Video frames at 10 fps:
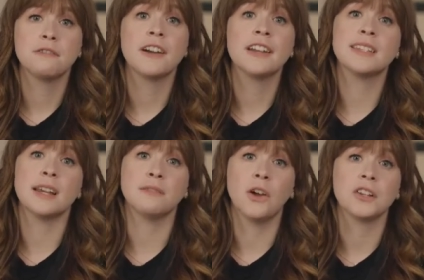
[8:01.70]
friends
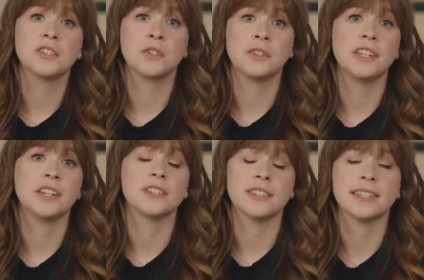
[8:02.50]
I've lost through the
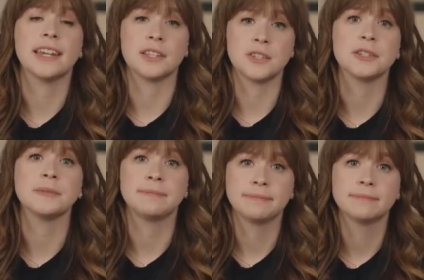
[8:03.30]
years to cancer.